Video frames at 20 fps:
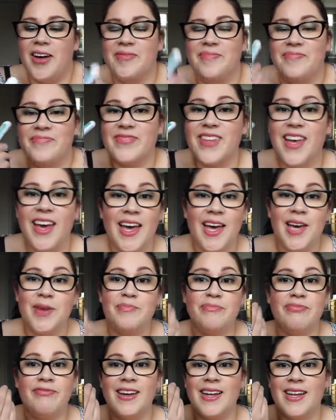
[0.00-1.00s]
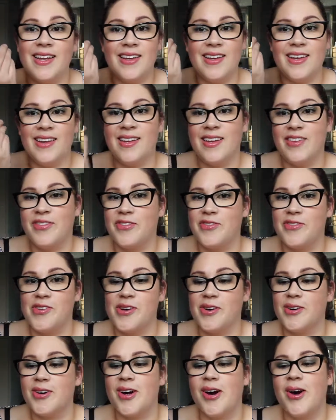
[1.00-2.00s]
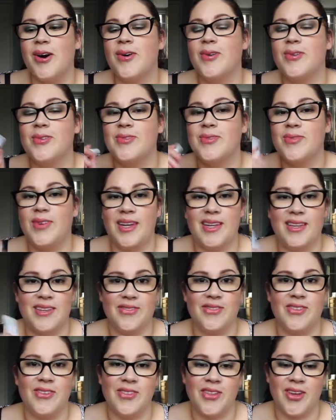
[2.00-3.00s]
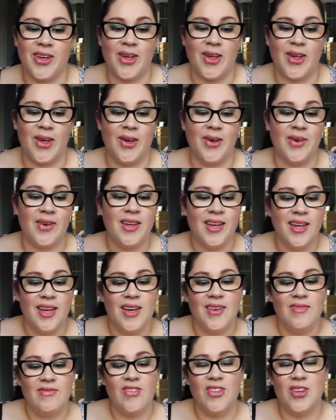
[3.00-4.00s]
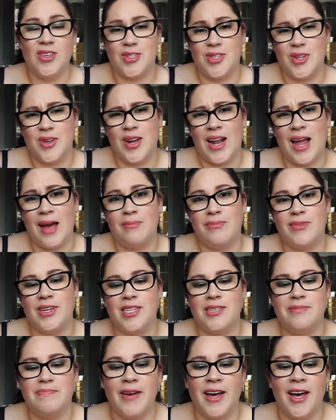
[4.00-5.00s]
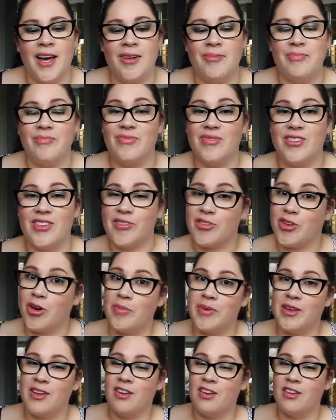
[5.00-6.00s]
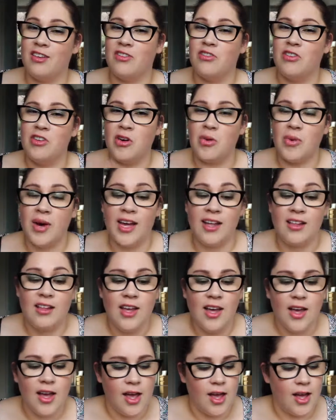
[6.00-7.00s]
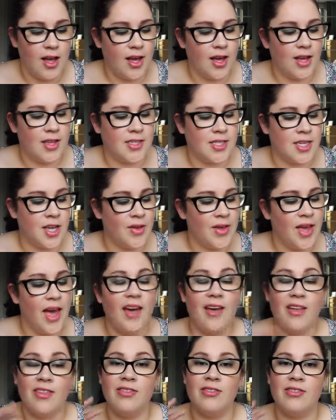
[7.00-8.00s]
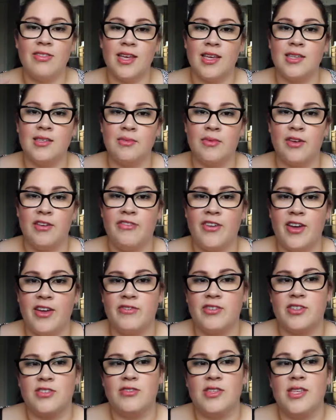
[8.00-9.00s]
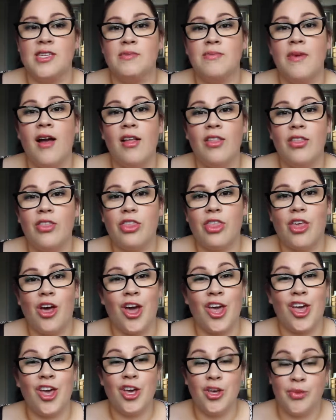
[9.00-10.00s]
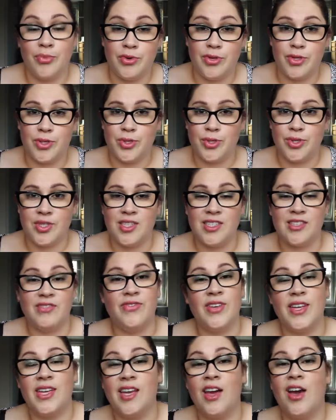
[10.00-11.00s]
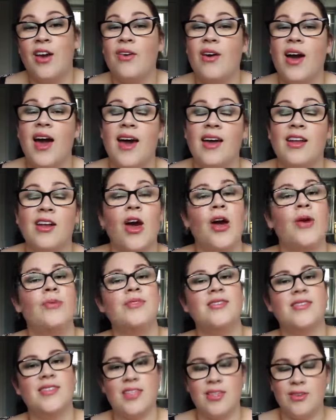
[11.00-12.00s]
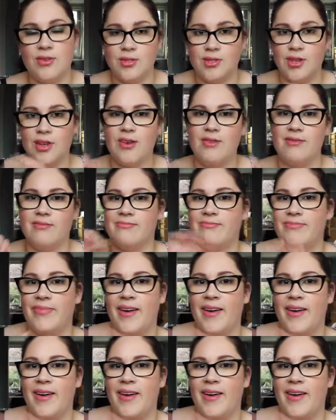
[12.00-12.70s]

um, brilliant if you've got a cold really good for on the go not so glamorous but it's got to be done if you're not well so yeah these are my favorites for this month i hope you enjoyed this video and i will see you soon